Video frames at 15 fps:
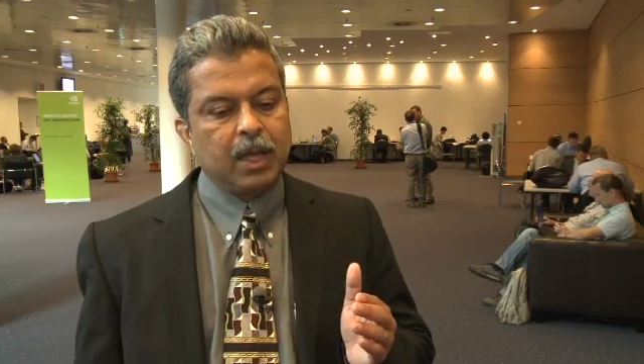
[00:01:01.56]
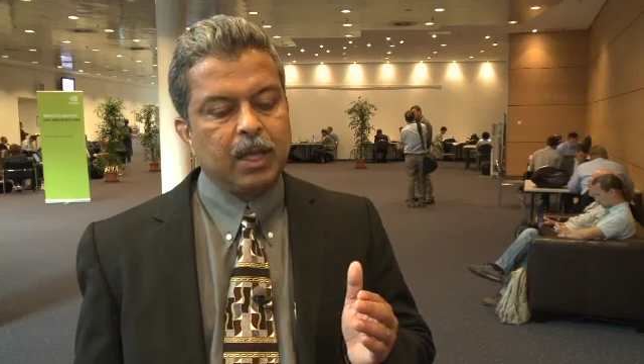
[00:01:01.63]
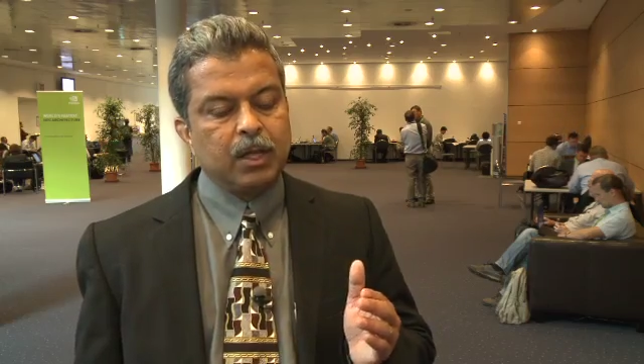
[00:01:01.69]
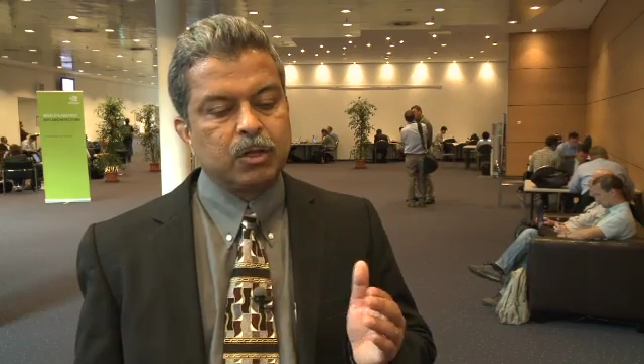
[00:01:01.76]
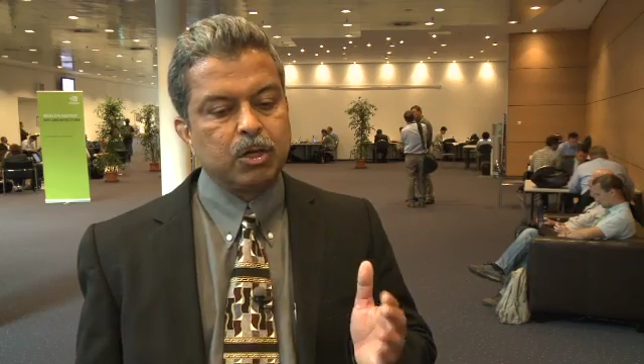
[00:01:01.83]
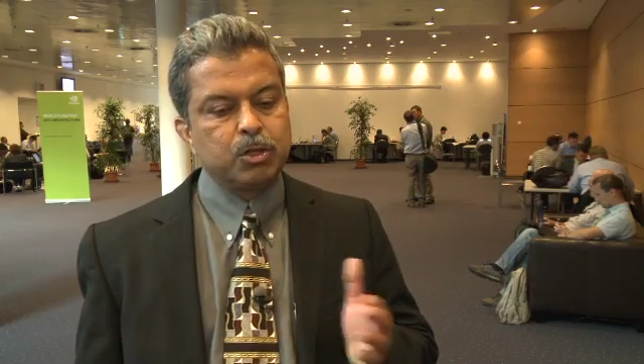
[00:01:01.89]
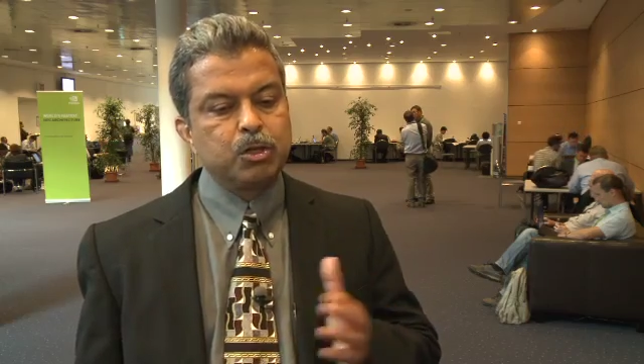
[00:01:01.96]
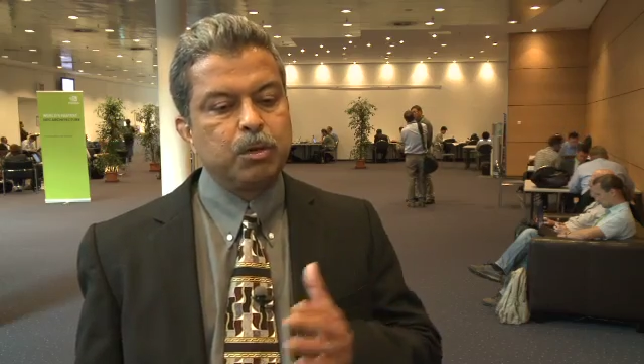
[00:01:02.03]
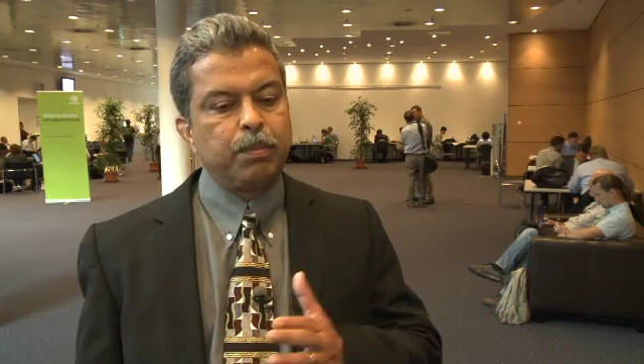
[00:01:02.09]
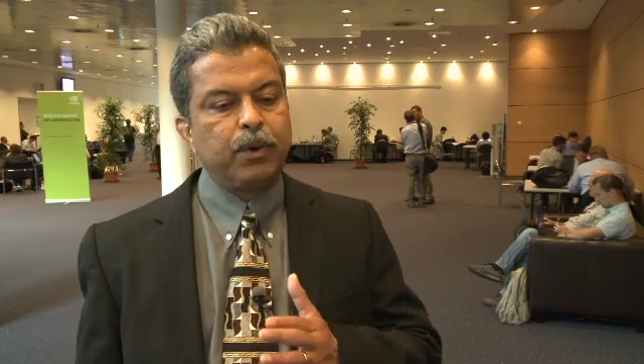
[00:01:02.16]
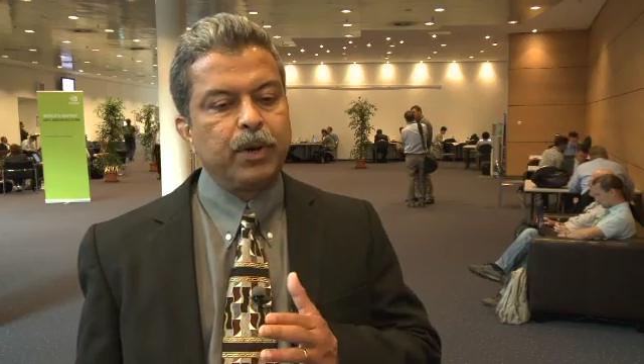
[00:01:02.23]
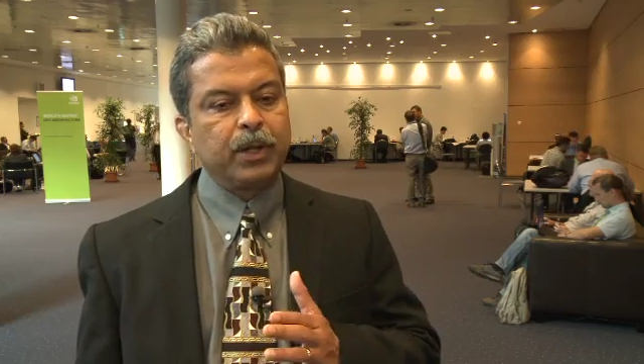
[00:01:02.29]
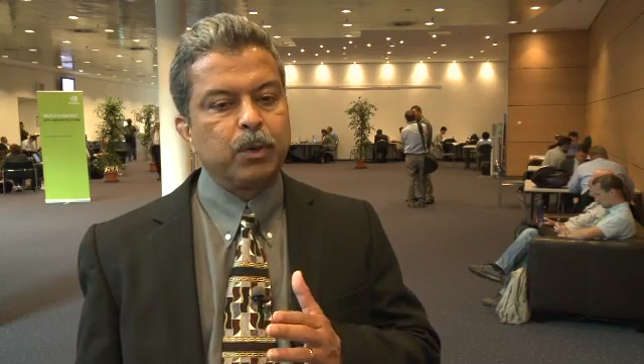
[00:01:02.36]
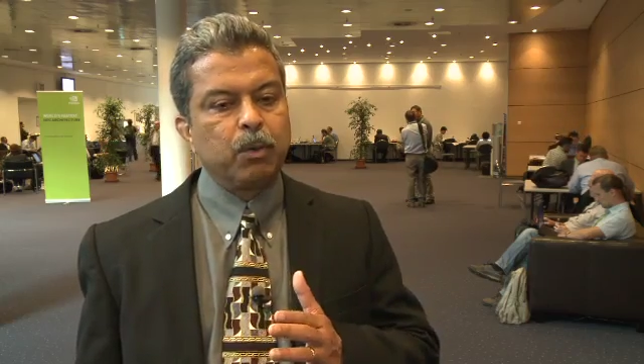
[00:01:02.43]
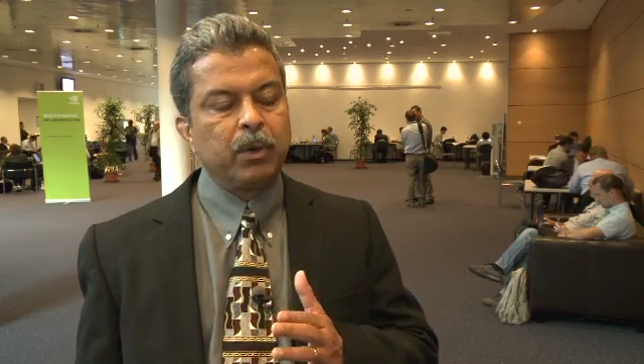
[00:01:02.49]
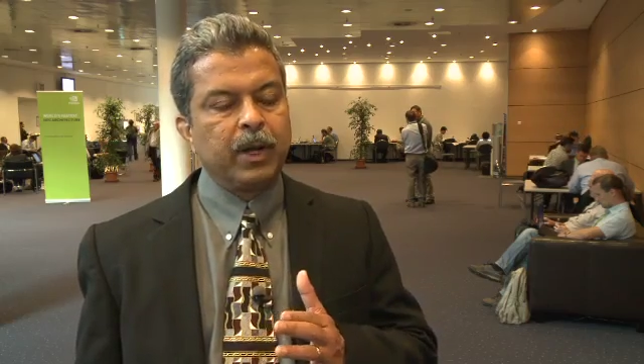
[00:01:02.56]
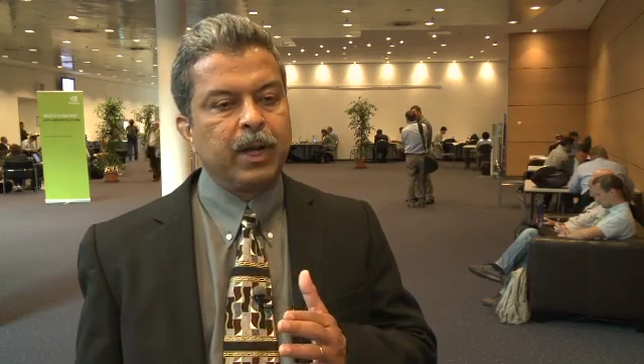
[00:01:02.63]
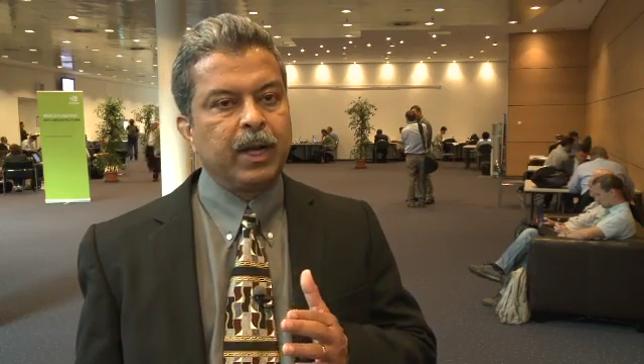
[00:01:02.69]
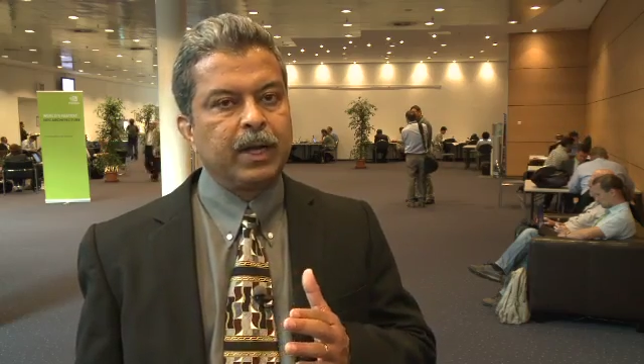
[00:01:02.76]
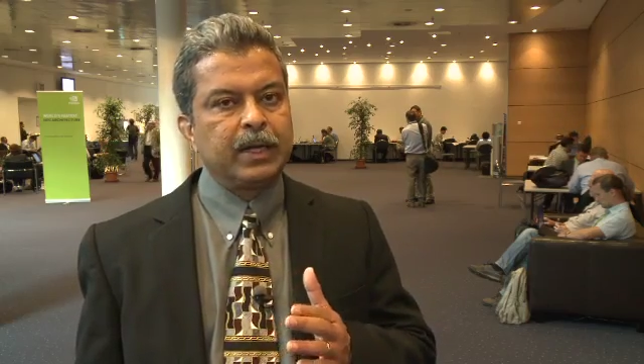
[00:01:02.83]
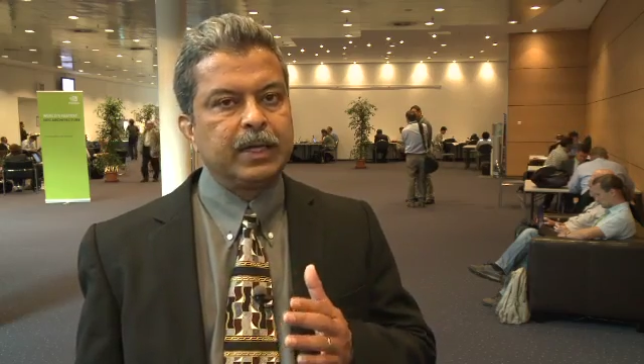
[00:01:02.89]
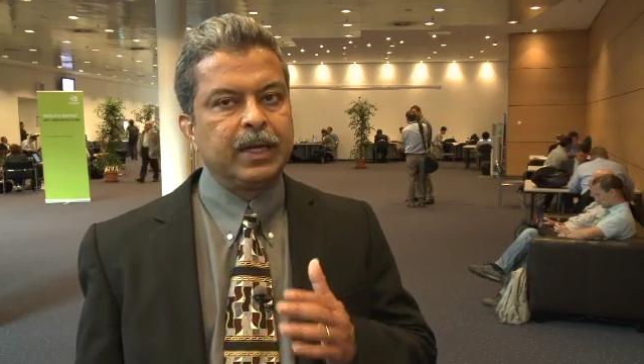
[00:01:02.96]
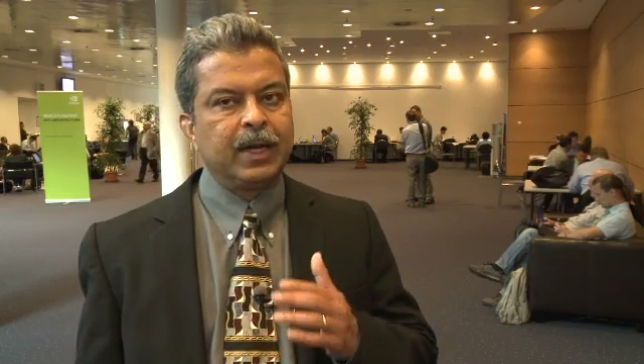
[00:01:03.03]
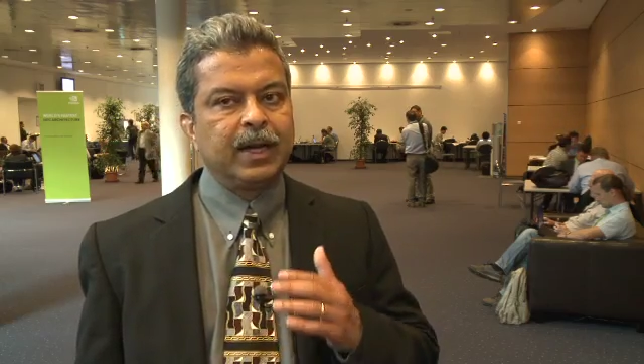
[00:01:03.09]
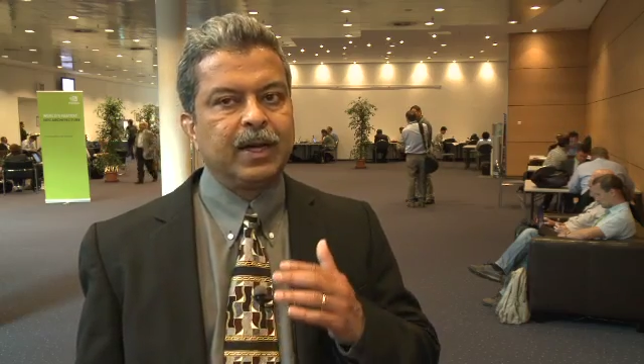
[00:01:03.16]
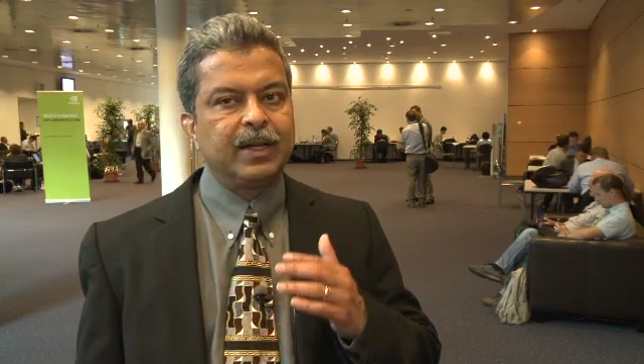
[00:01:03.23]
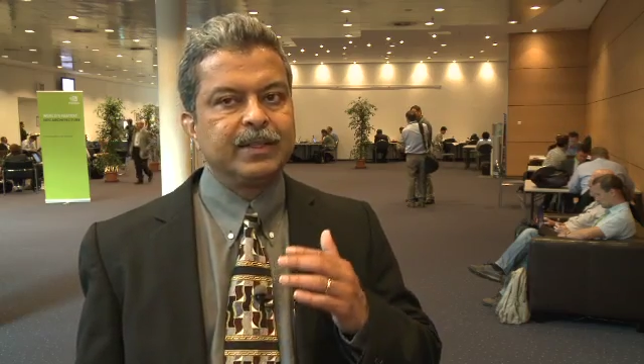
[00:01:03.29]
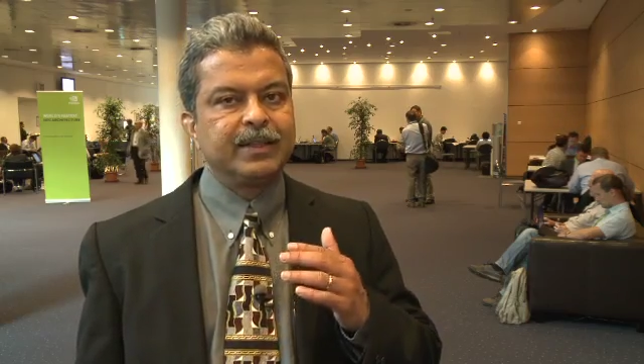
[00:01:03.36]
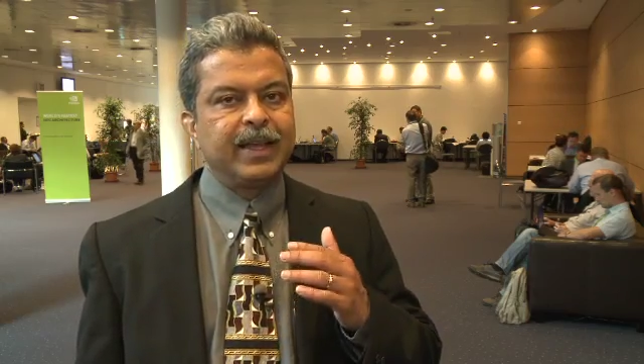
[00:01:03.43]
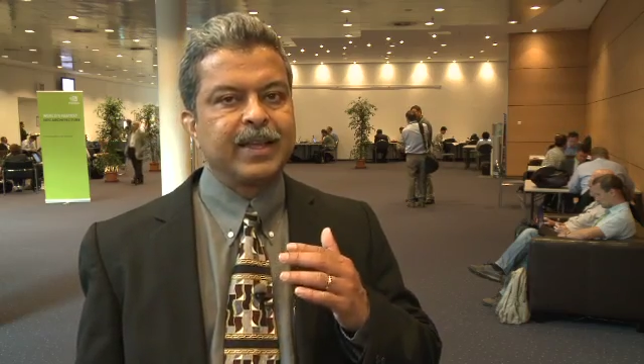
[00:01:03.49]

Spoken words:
it got to a point where the